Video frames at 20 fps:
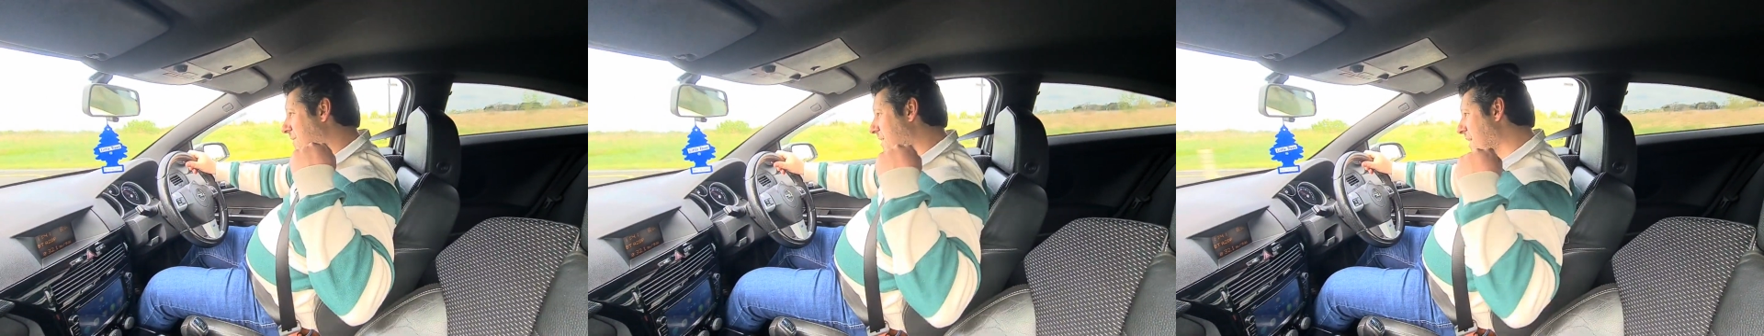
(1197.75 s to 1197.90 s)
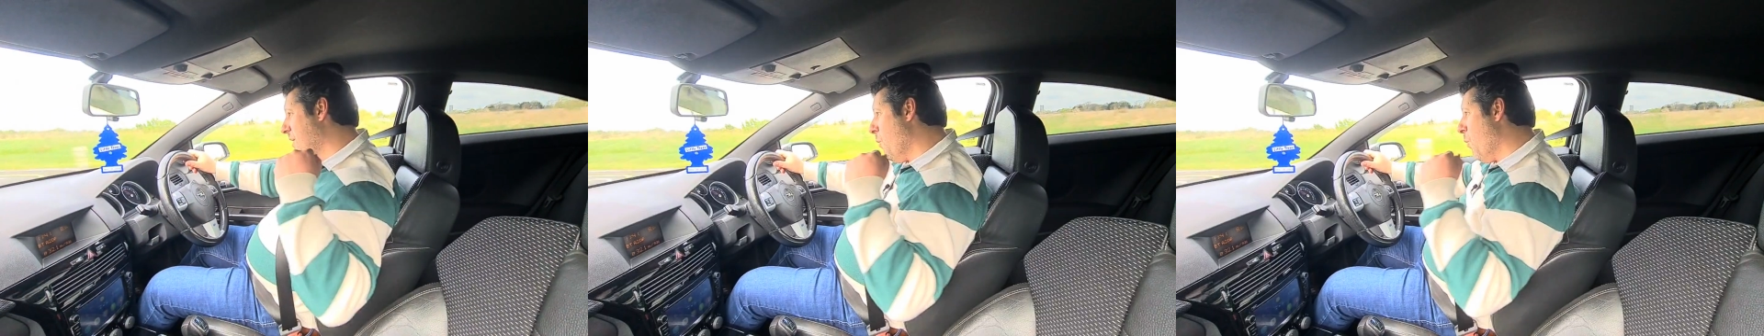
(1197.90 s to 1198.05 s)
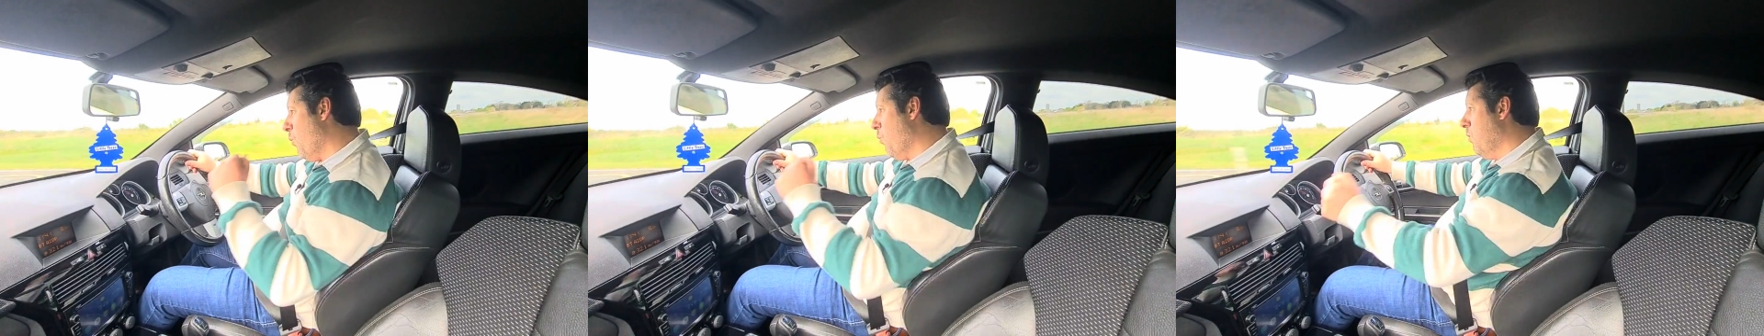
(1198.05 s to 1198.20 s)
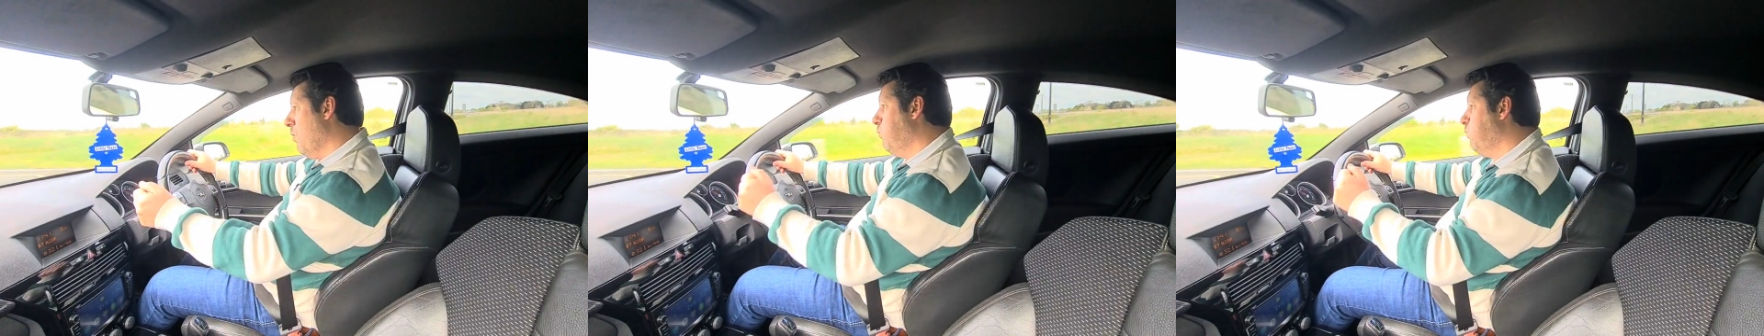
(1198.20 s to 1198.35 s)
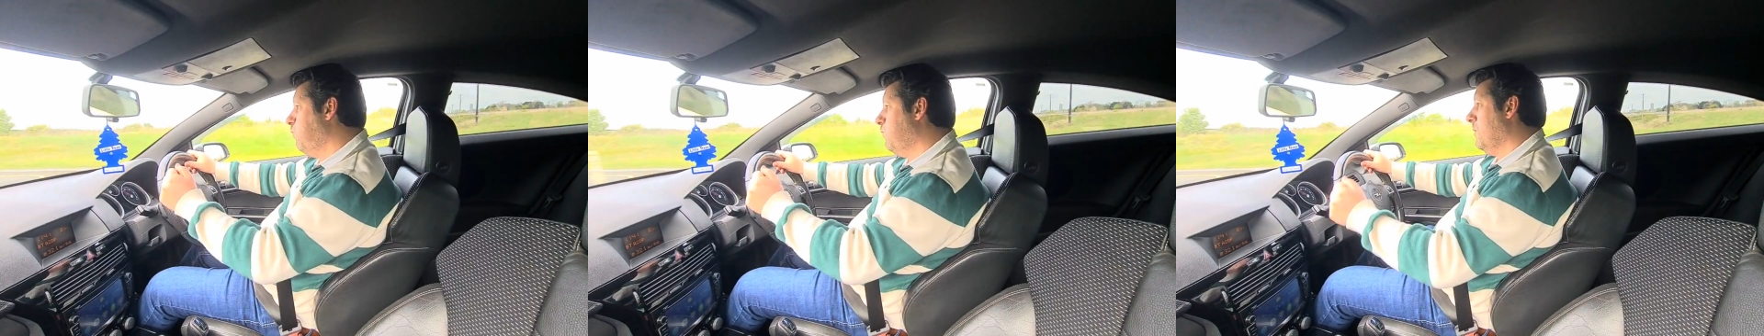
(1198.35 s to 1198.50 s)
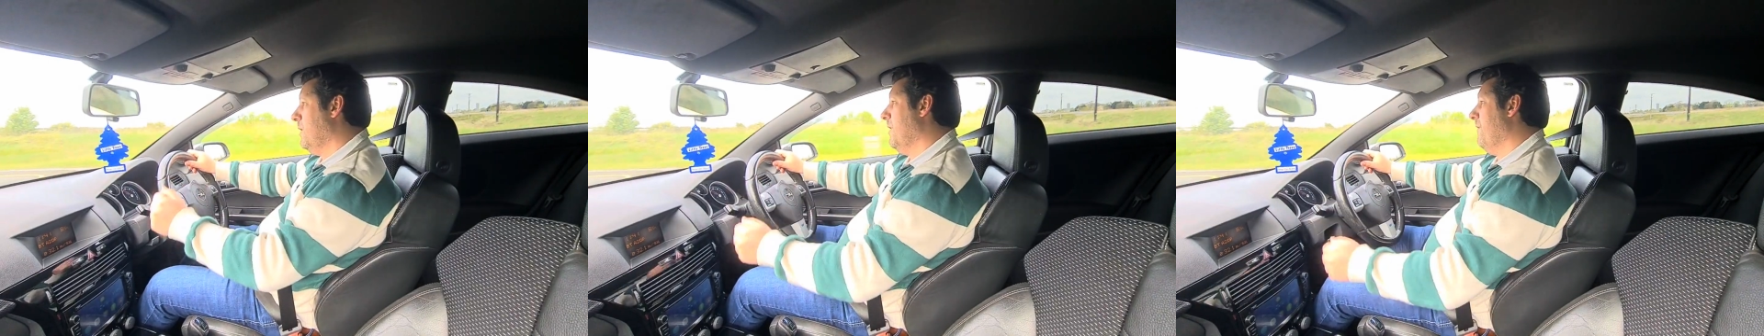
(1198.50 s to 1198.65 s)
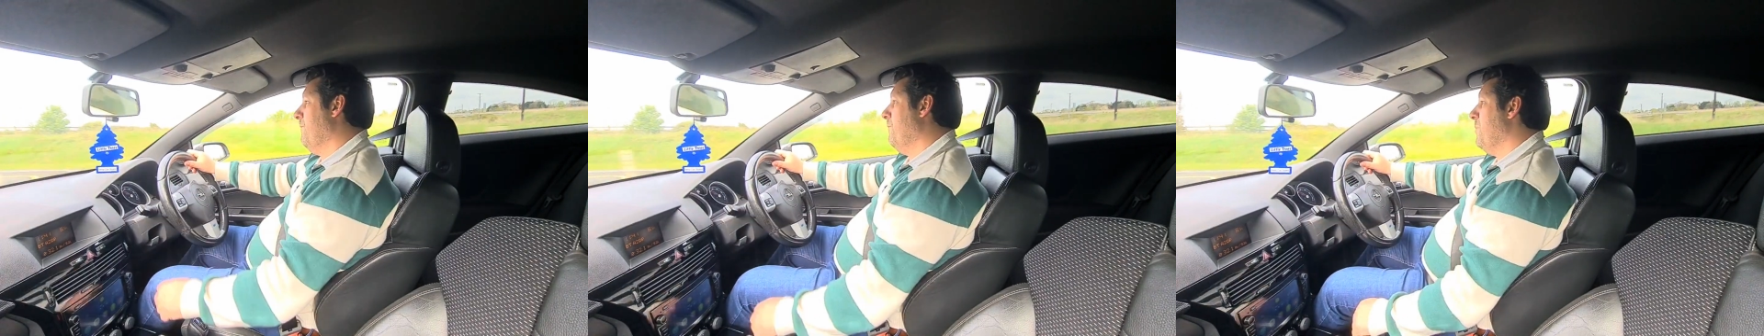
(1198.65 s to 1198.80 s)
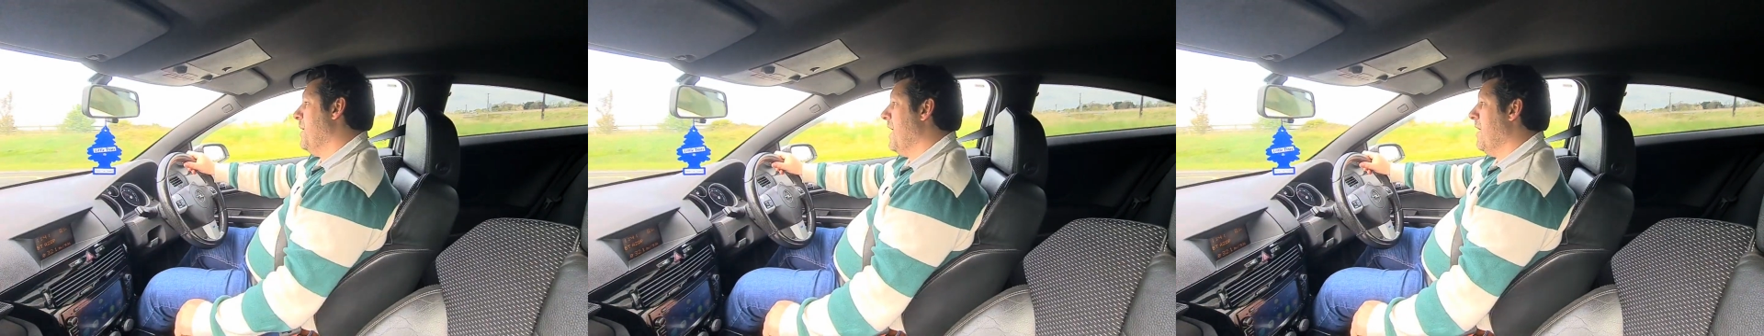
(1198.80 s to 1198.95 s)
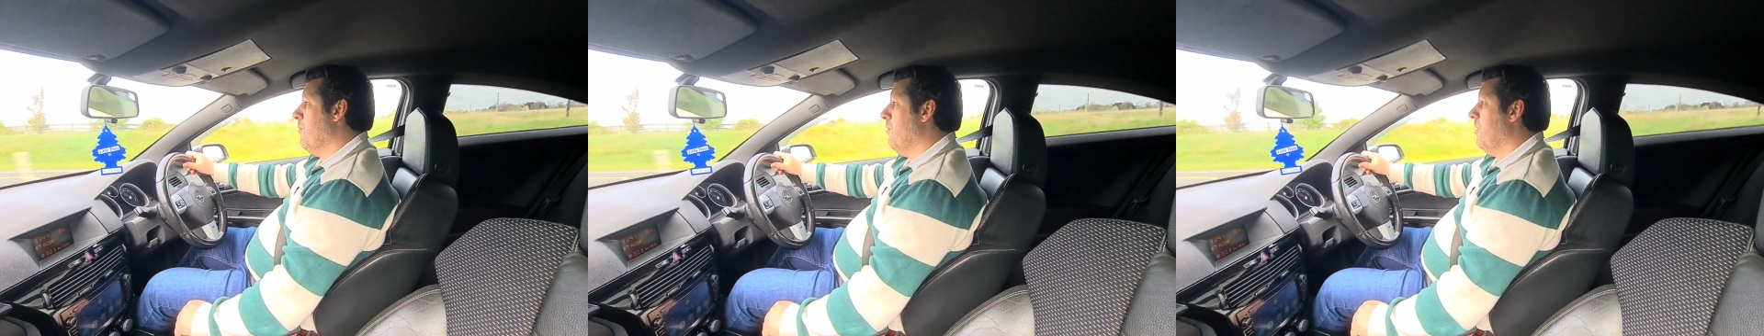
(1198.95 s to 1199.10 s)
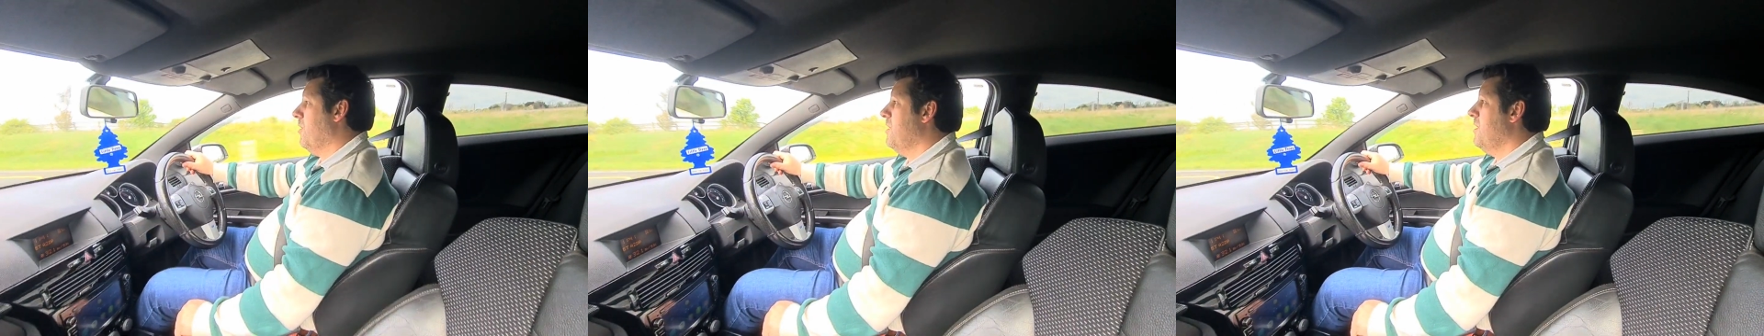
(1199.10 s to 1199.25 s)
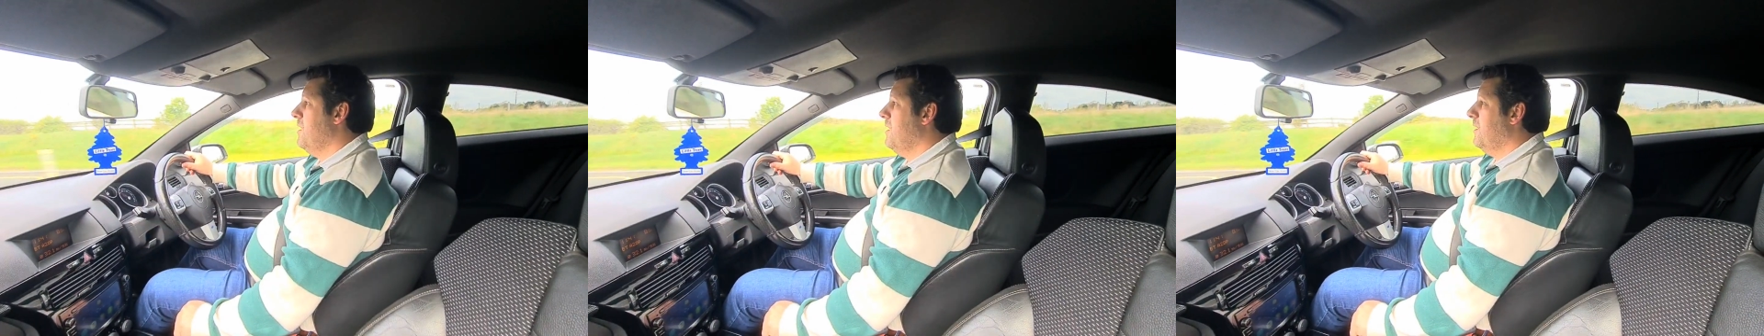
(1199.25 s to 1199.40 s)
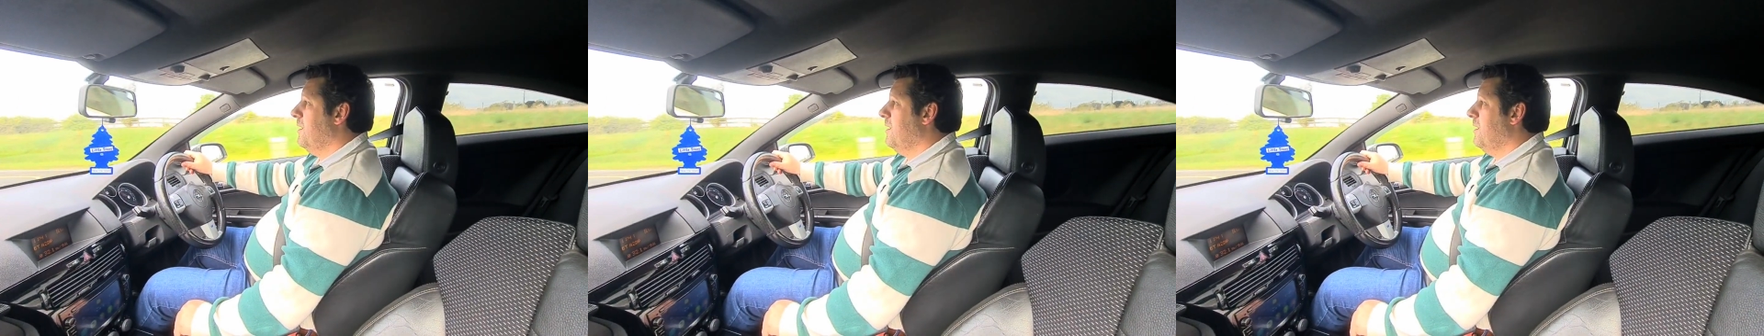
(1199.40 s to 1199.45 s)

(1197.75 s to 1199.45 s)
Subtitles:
you that woof of power